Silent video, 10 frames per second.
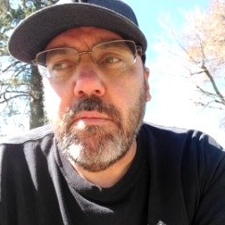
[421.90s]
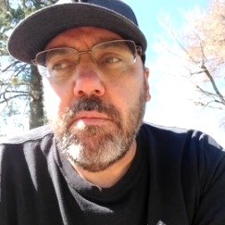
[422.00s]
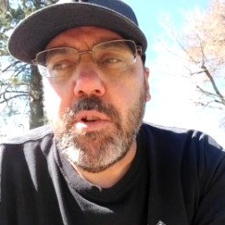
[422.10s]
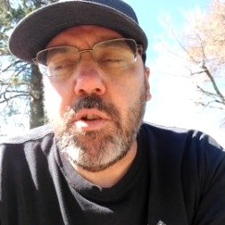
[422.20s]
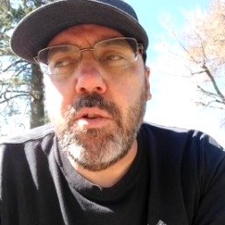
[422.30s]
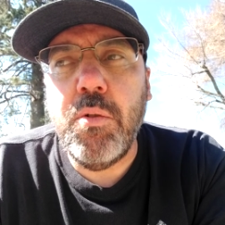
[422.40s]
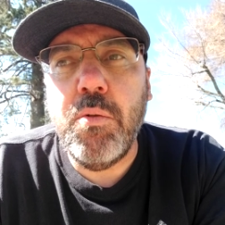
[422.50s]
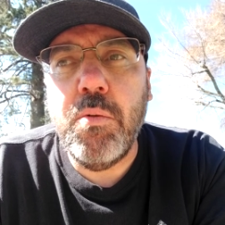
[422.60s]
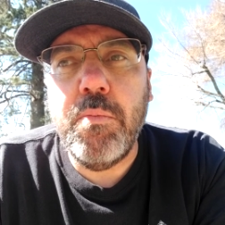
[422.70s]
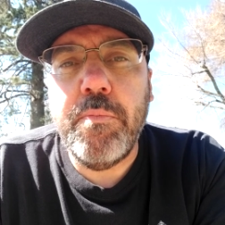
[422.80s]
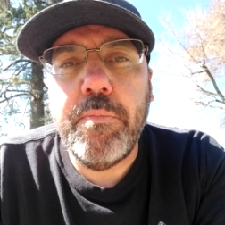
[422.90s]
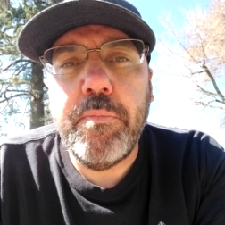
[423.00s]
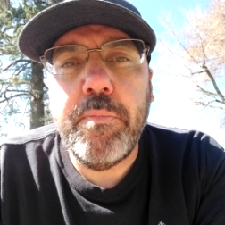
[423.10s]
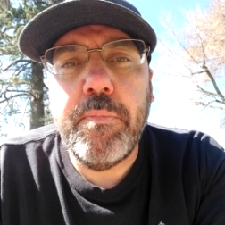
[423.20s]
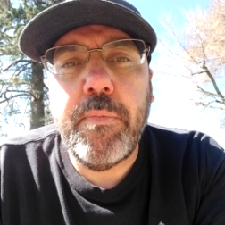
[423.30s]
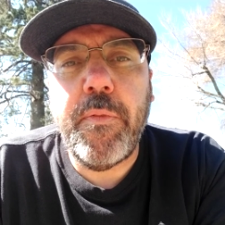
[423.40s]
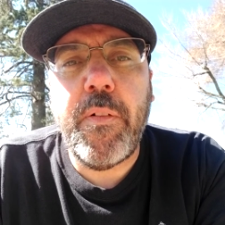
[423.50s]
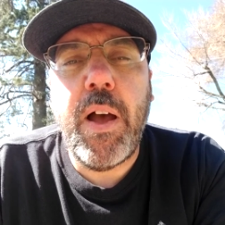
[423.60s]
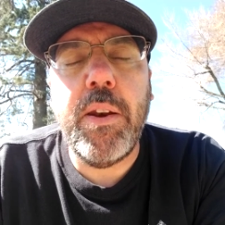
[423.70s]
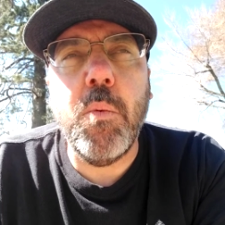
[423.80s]
to
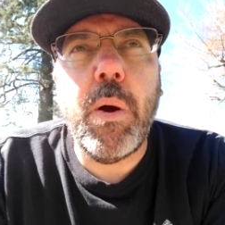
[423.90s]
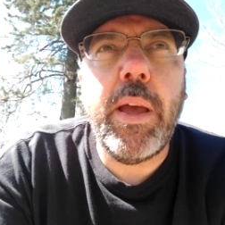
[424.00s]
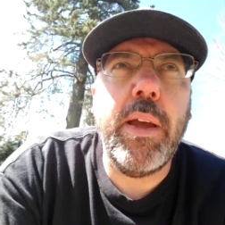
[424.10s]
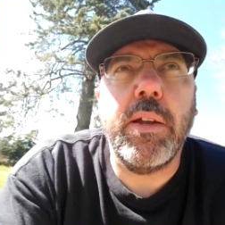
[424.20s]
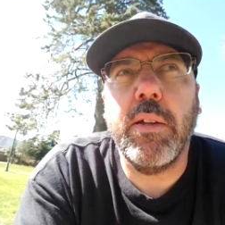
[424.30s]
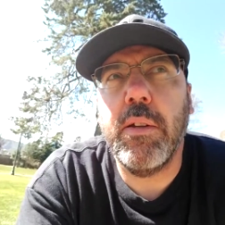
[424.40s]
find a way